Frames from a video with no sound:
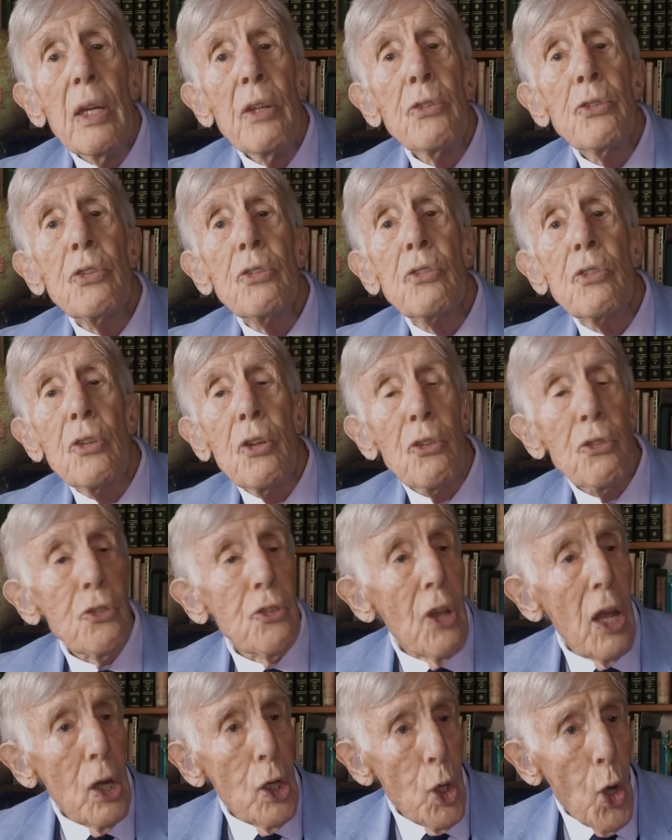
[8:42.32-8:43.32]
is to
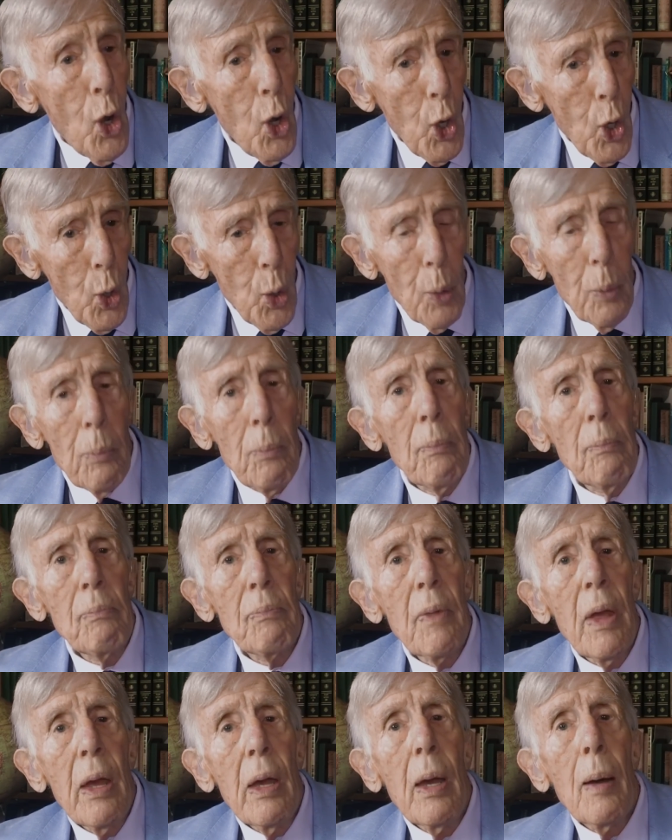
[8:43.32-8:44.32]
sell your home,
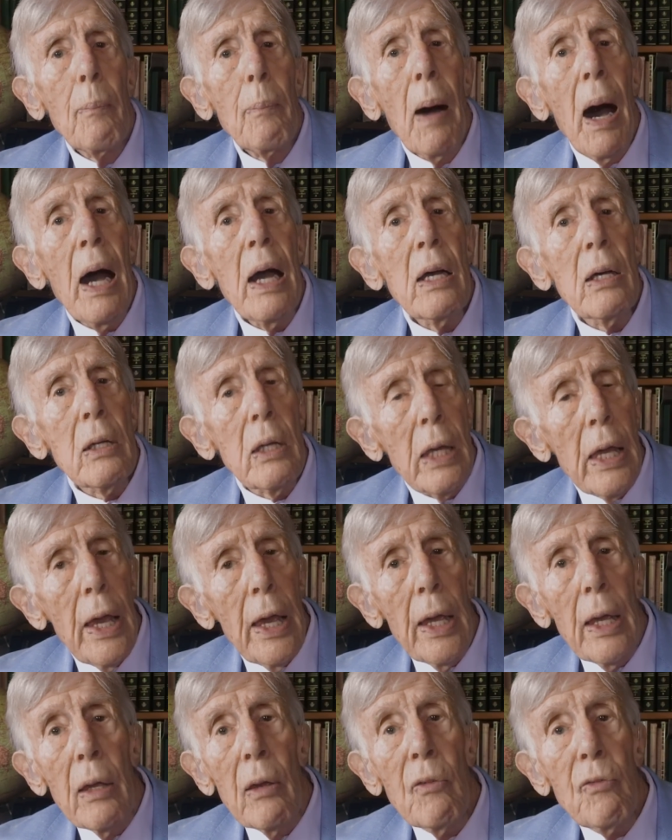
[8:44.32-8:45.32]
buy a
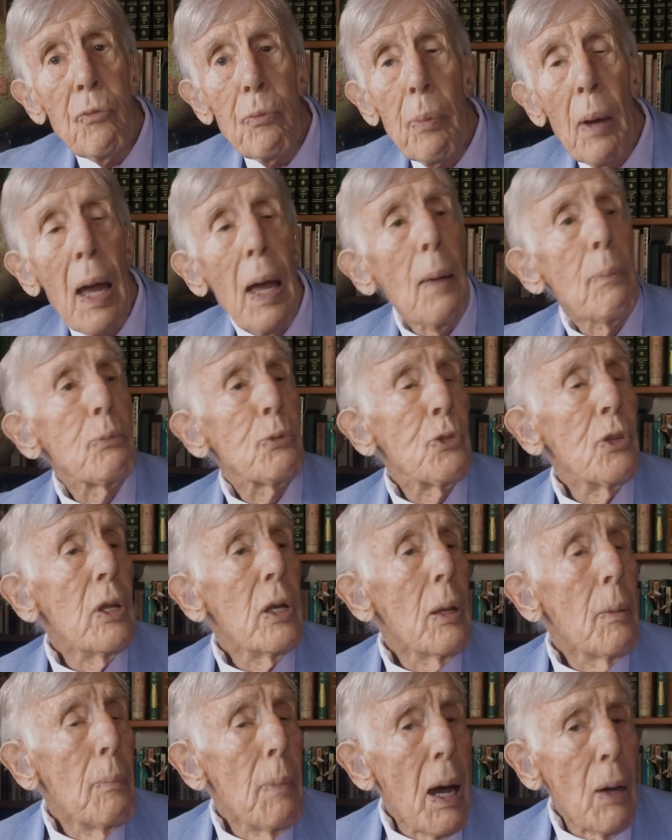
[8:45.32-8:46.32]
cave, perhaps
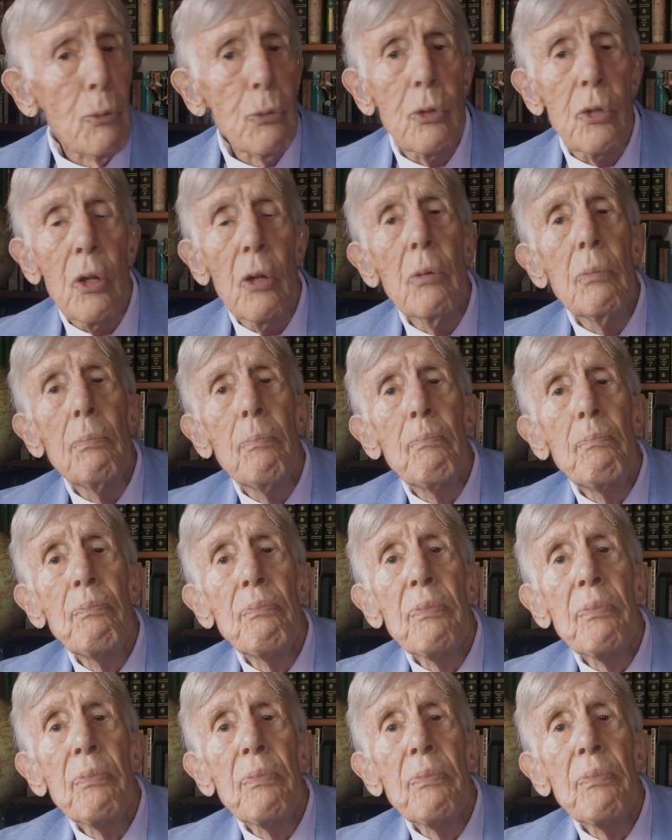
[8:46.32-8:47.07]
in a mountain,